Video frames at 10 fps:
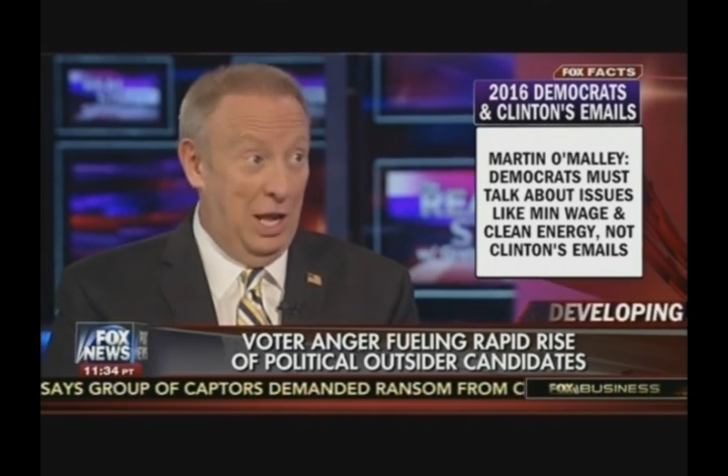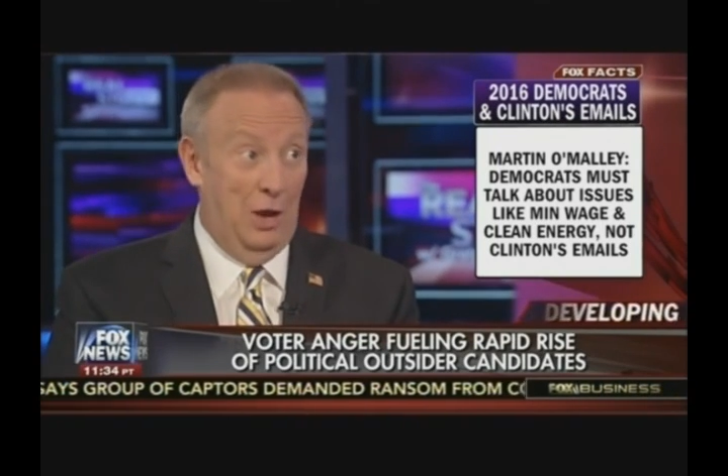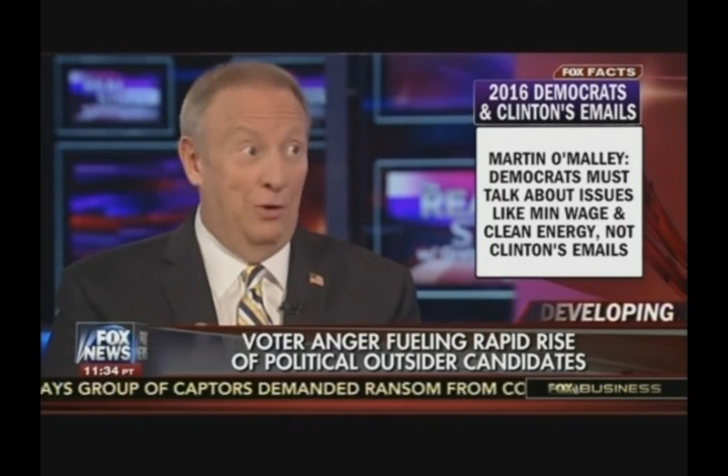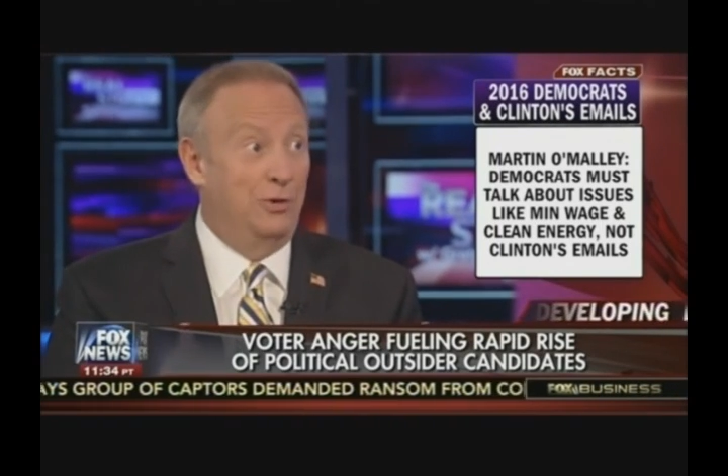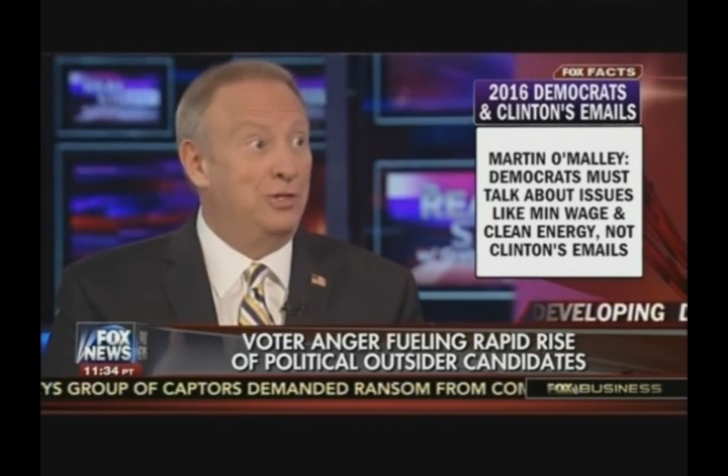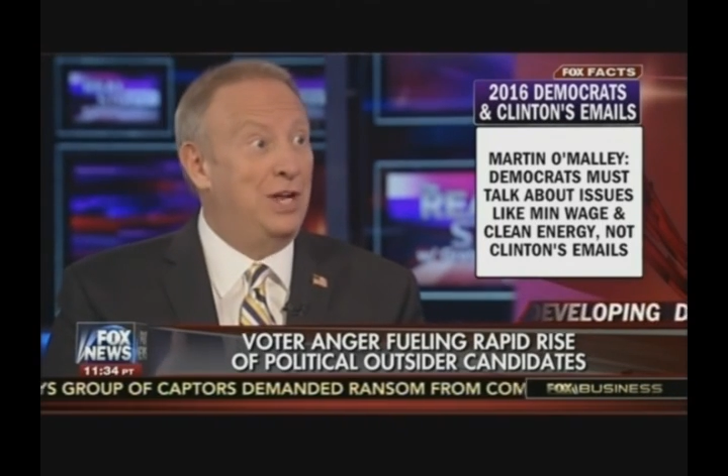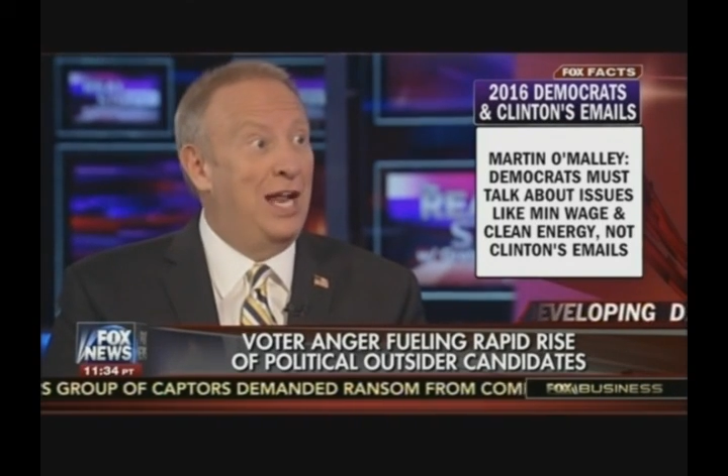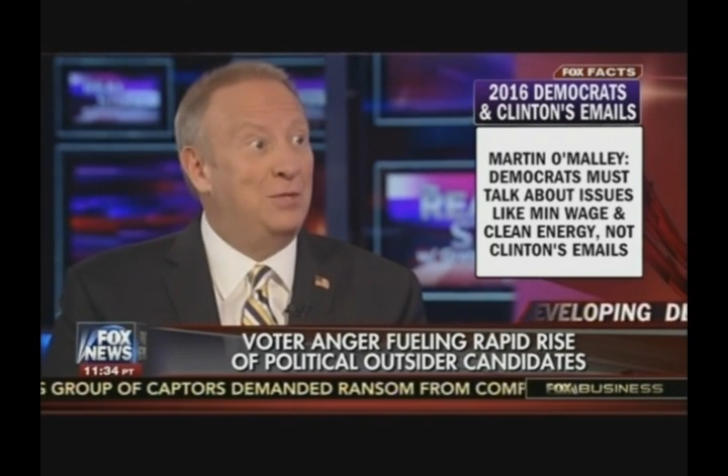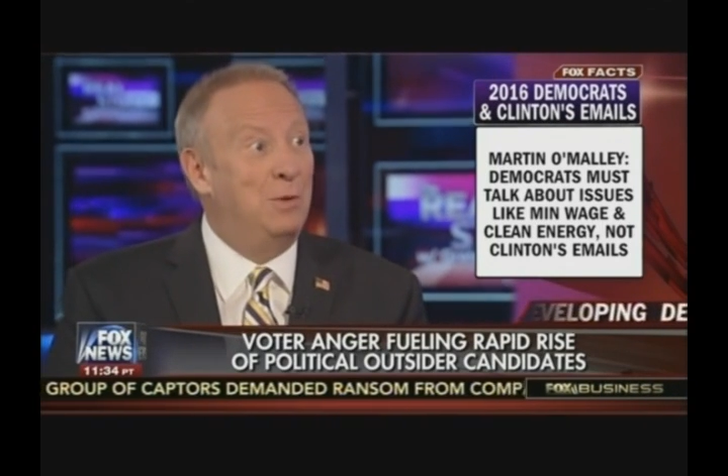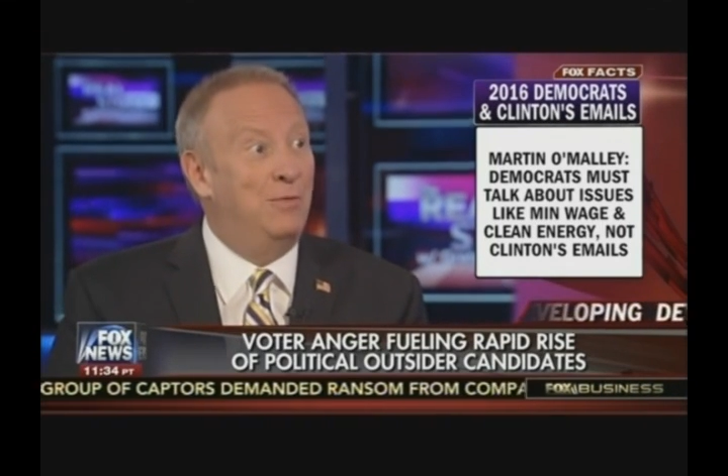elder
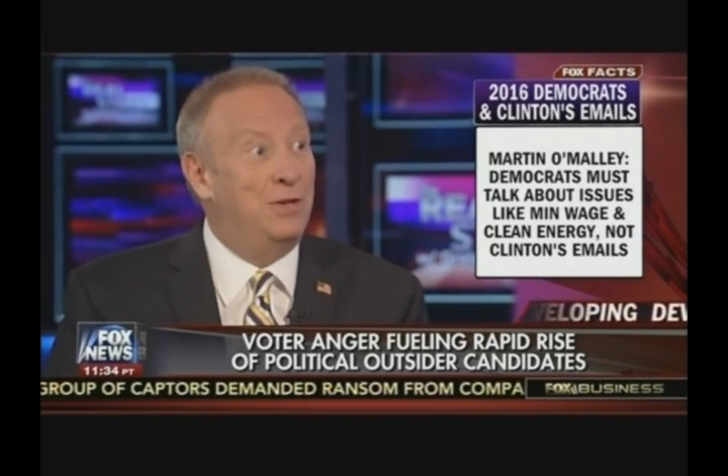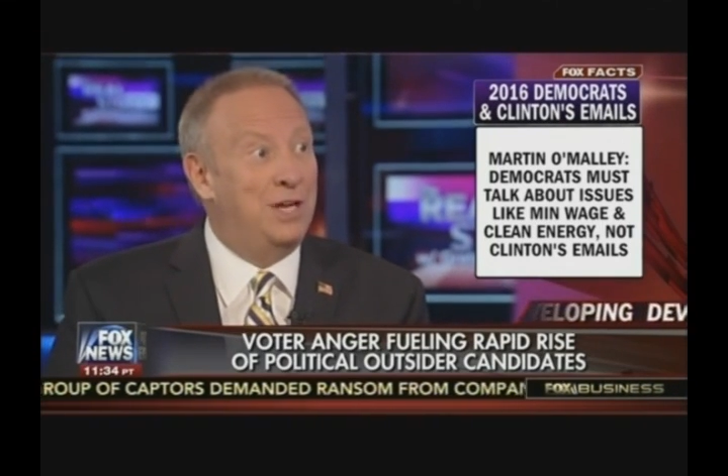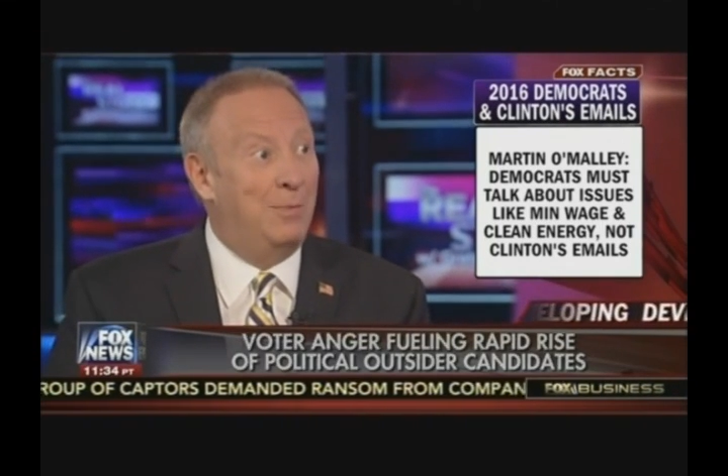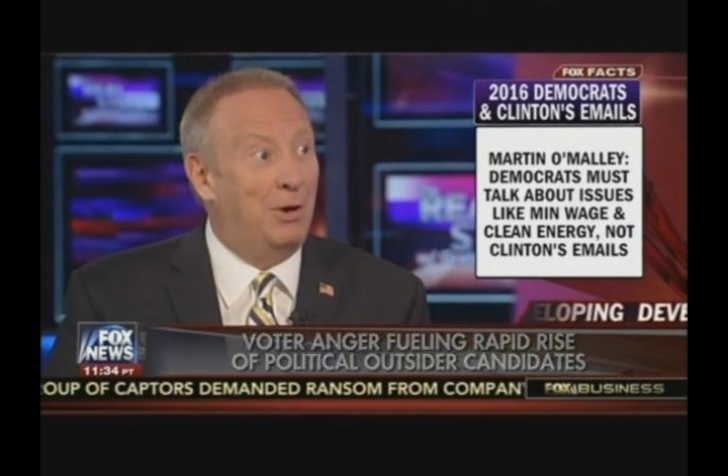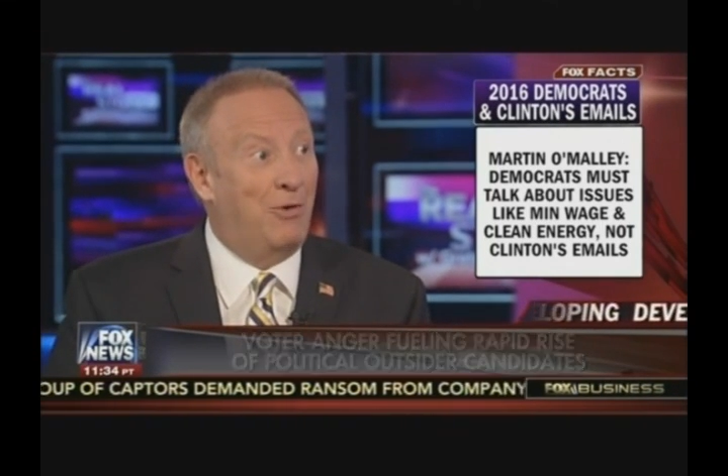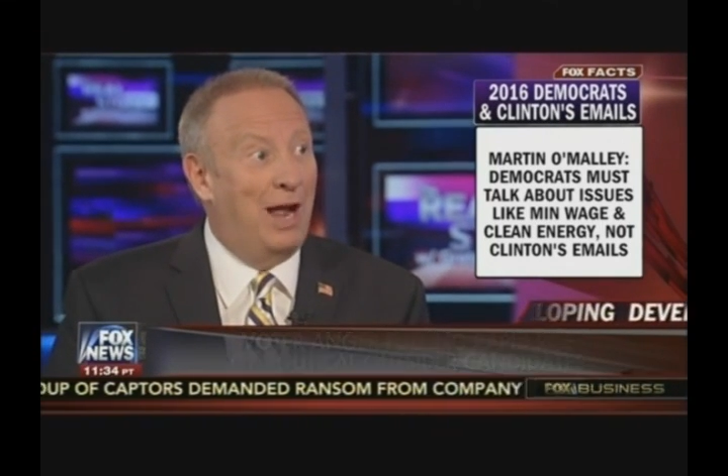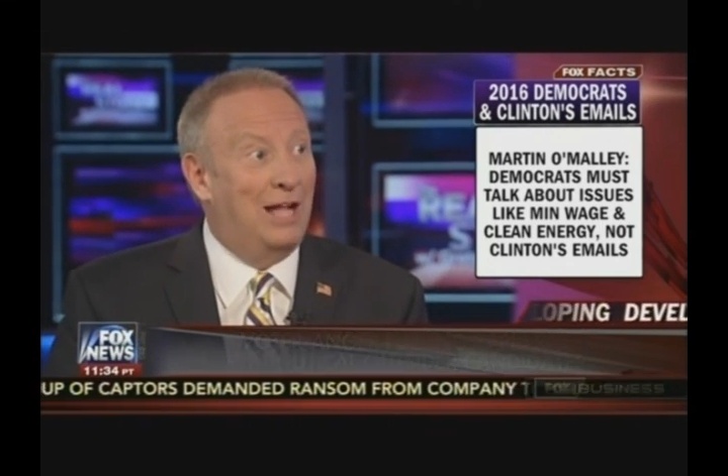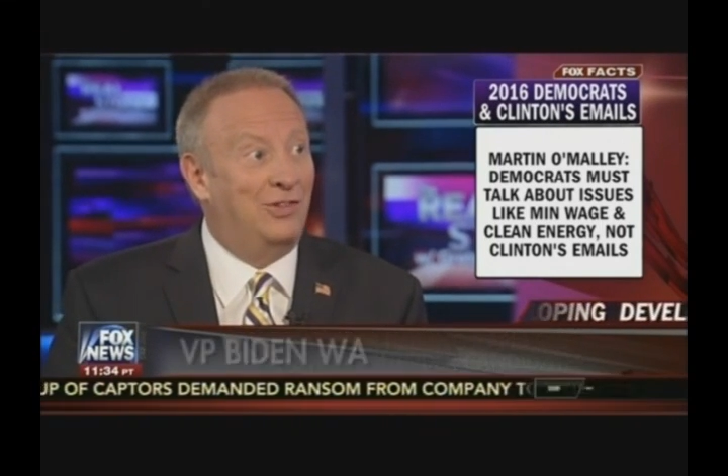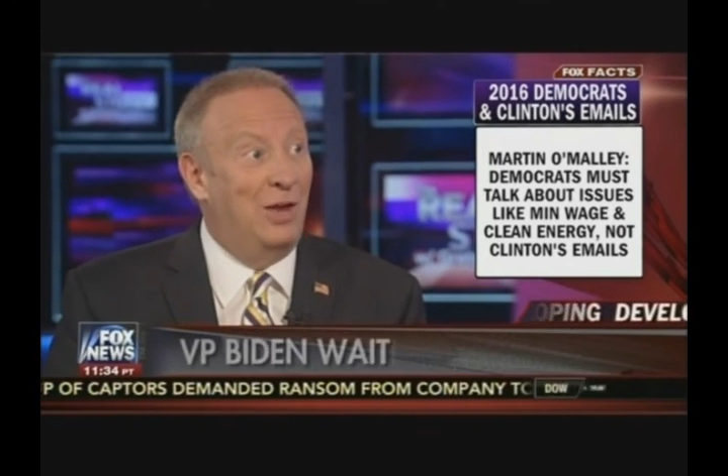statesman of the Democrats